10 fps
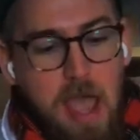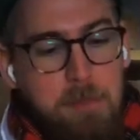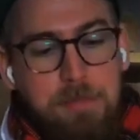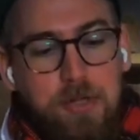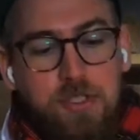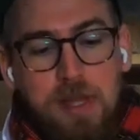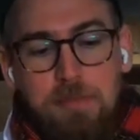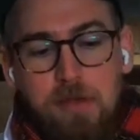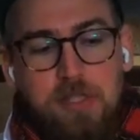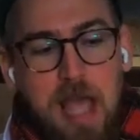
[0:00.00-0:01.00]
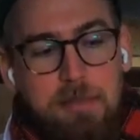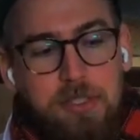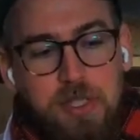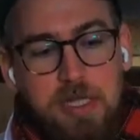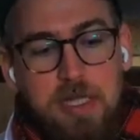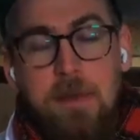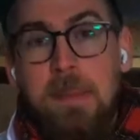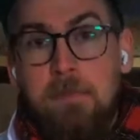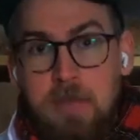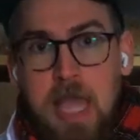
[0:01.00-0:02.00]
and pushed up those cabbagey
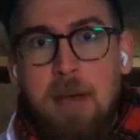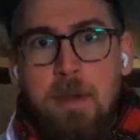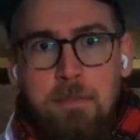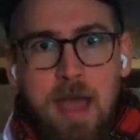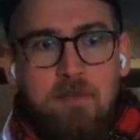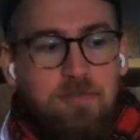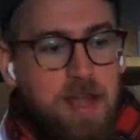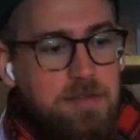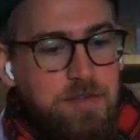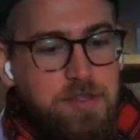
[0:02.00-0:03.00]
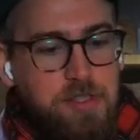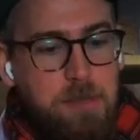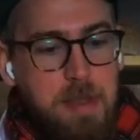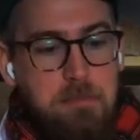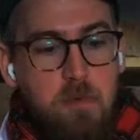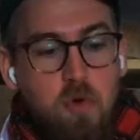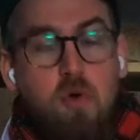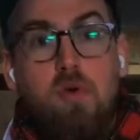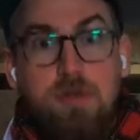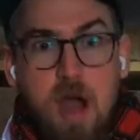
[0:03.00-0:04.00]
camembert flavors to be
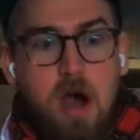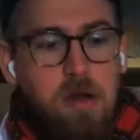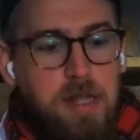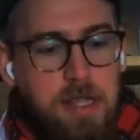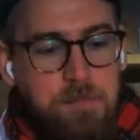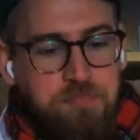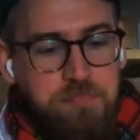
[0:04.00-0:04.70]
more gnarly.